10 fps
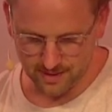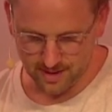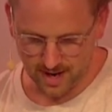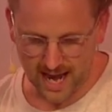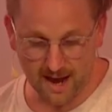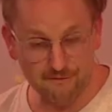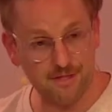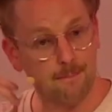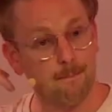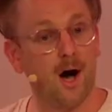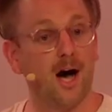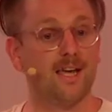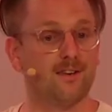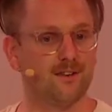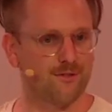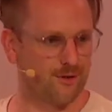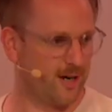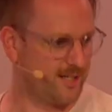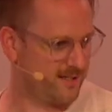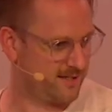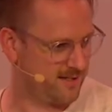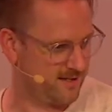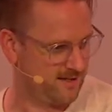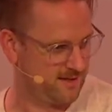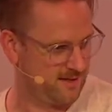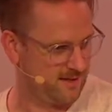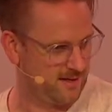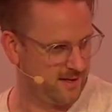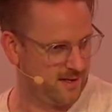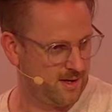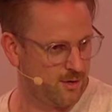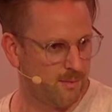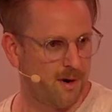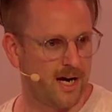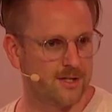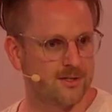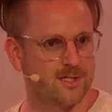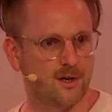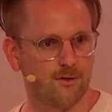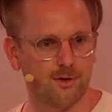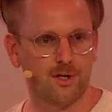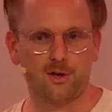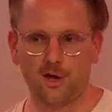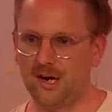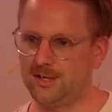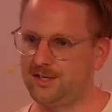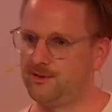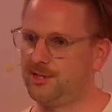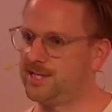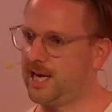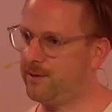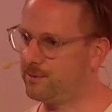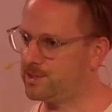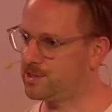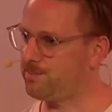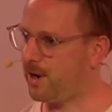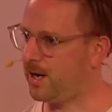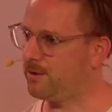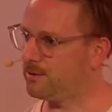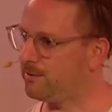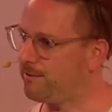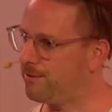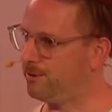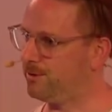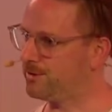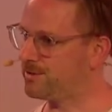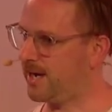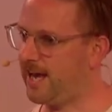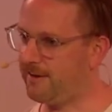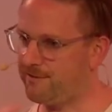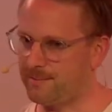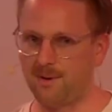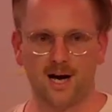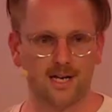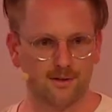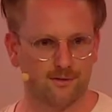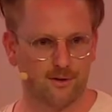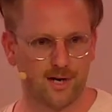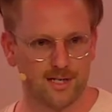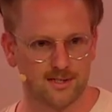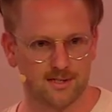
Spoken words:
I have the mind of Christ. Remind yourself when you get onto a downward spiral of thoughts, I have the mind of Christ.